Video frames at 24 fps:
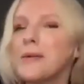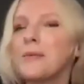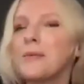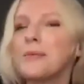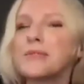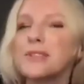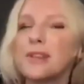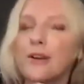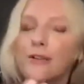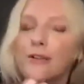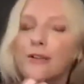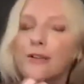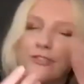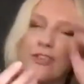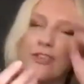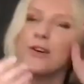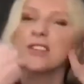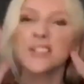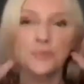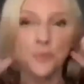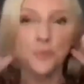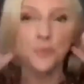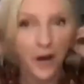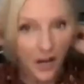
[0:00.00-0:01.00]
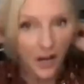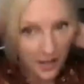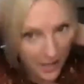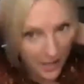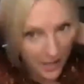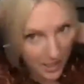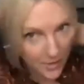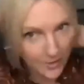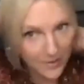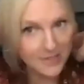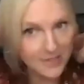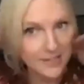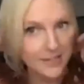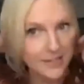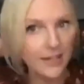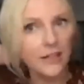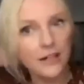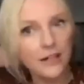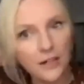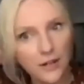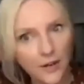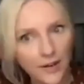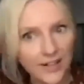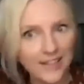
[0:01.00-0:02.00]
it was her first one, and I was like,
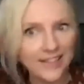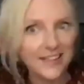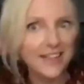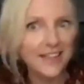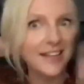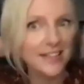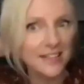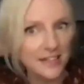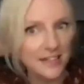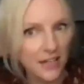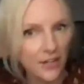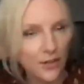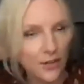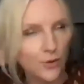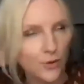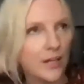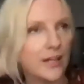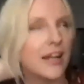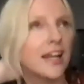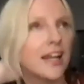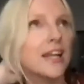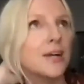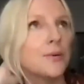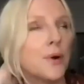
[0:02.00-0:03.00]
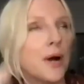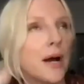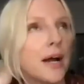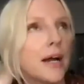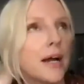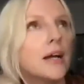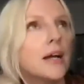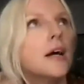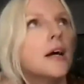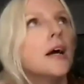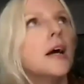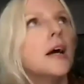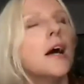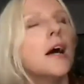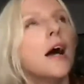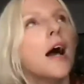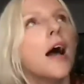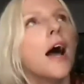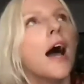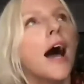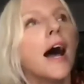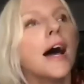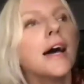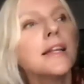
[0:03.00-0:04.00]
oh, here's another one anyway.
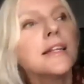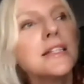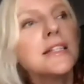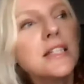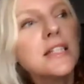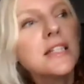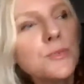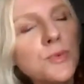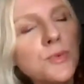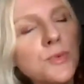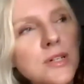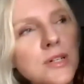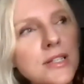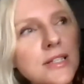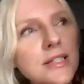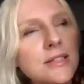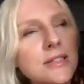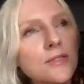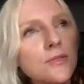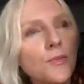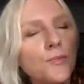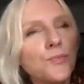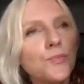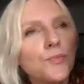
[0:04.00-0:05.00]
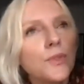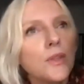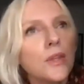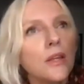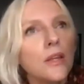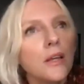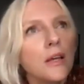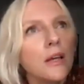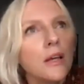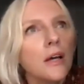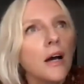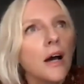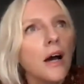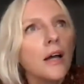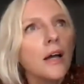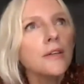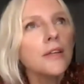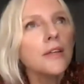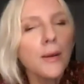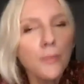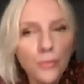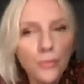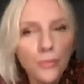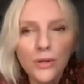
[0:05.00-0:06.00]
And it was a
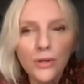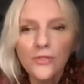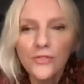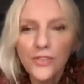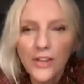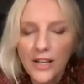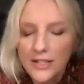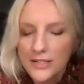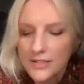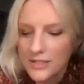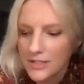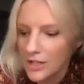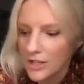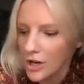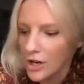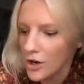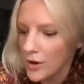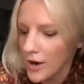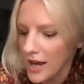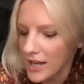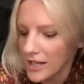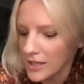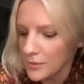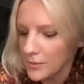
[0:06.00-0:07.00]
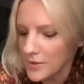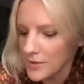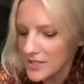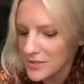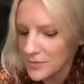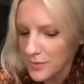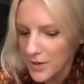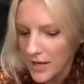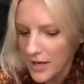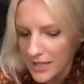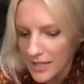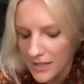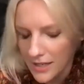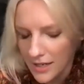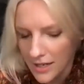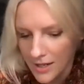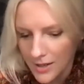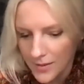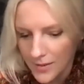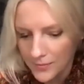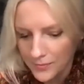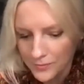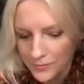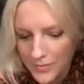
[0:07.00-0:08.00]
number of years ago, and it was when
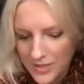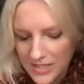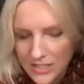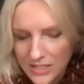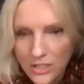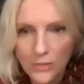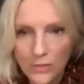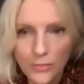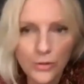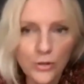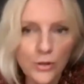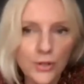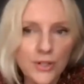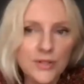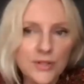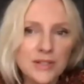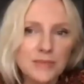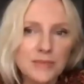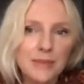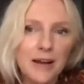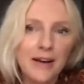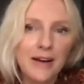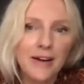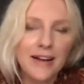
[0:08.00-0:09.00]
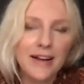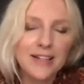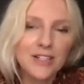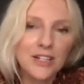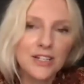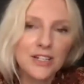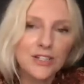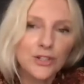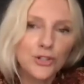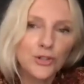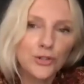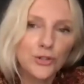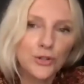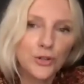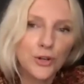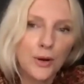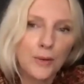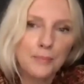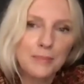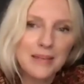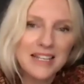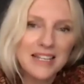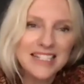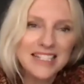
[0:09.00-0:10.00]
Mr. Tom Cruise was married to
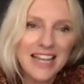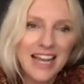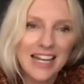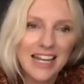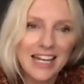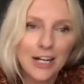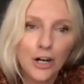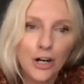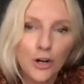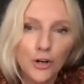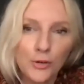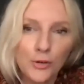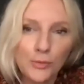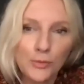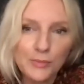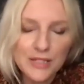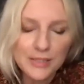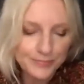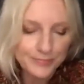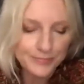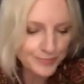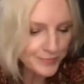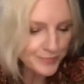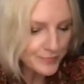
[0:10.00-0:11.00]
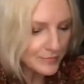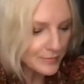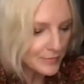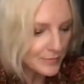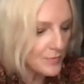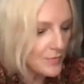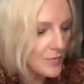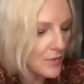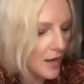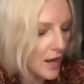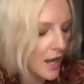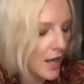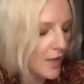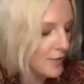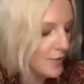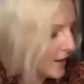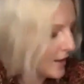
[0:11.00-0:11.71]
Ms. Katie Holmes, and they